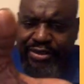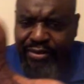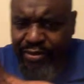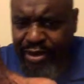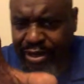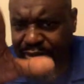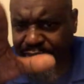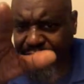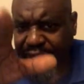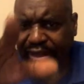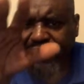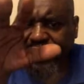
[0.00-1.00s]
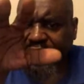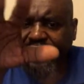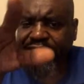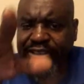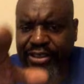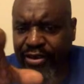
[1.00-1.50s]
what
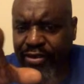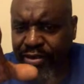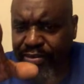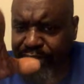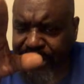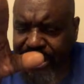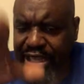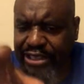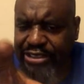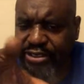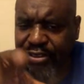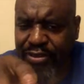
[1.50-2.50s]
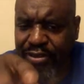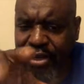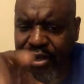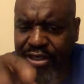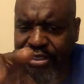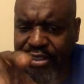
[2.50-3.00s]
Michelangelo and Picasso
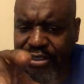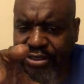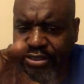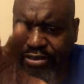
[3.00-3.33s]
are to